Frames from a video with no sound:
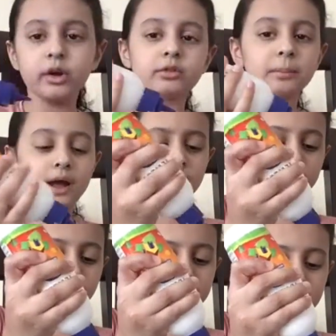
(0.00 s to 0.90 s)

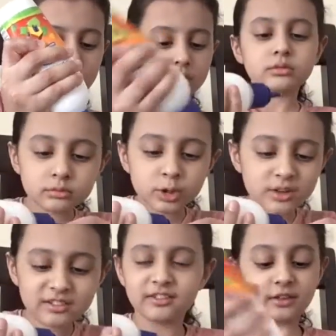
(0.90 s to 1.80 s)
Now,
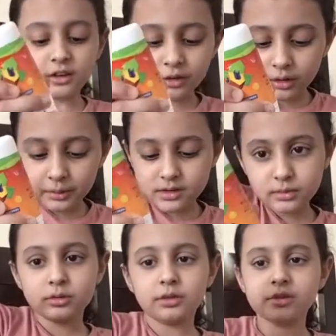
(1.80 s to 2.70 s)
using glue,
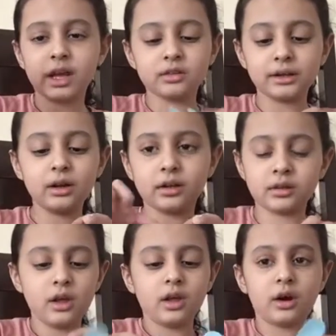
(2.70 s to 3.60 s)
we are supposed
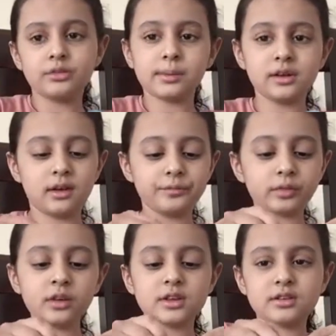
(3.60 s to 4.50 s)
to put glue
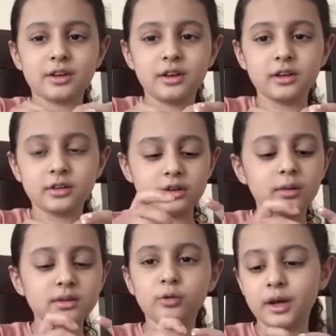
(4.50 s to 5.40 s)
on one petal and
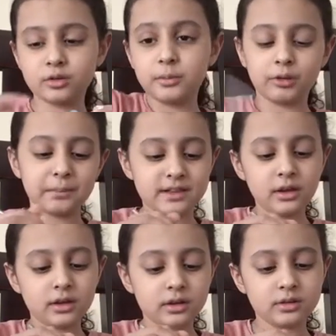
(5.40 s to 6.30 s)
then stick the
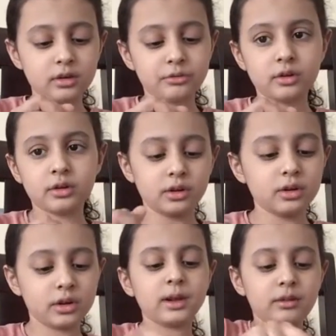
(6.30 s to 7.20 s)
other
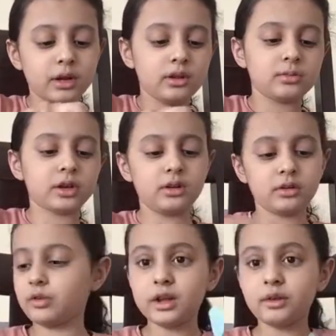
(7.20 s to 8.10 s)
petal to that
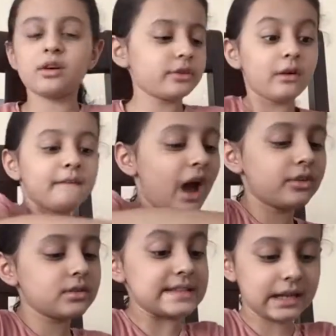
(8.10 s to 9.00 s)
petal.
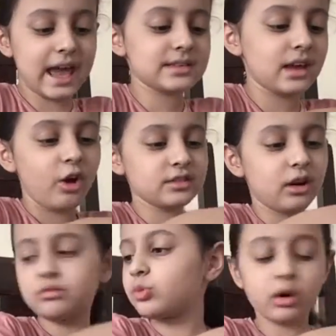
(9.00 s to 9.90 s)
And while
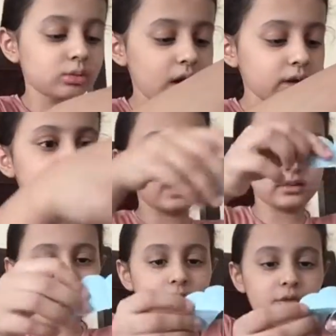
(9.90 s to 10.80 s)
the
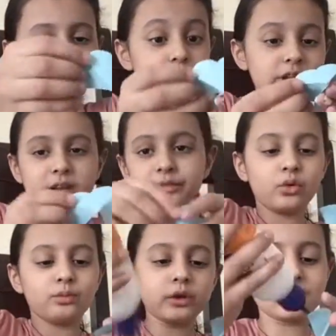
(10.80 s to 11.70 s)
last 2 which we
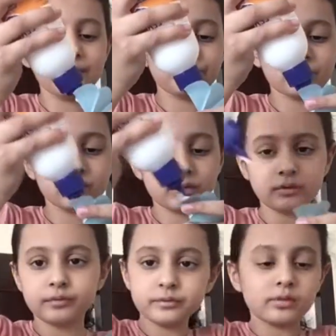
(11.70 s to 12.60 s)
do, we are
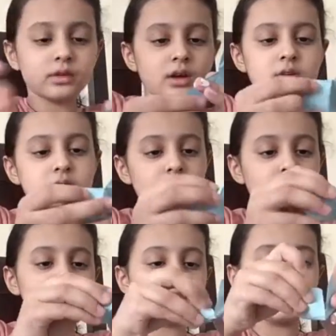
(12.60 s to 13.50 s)
supposed to
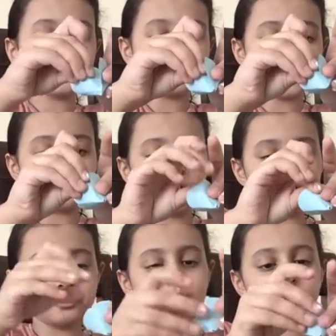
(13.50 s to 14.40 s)
stick half
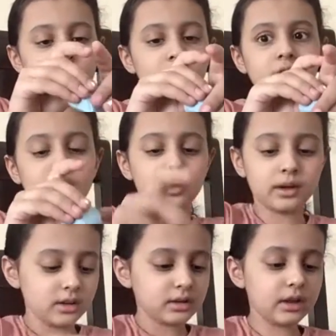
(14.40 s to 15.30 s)
of the petal
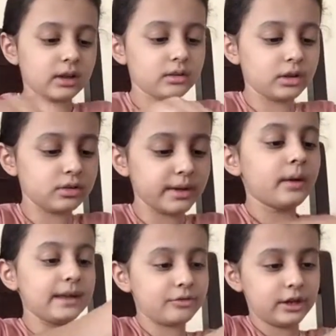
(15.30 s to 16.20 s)
to the other
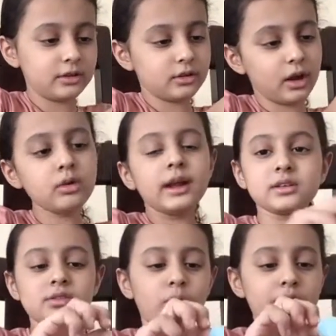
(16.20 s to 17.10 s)
one, because
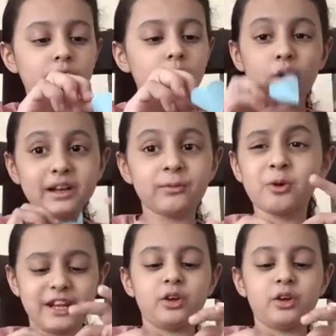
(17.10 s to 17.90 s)
then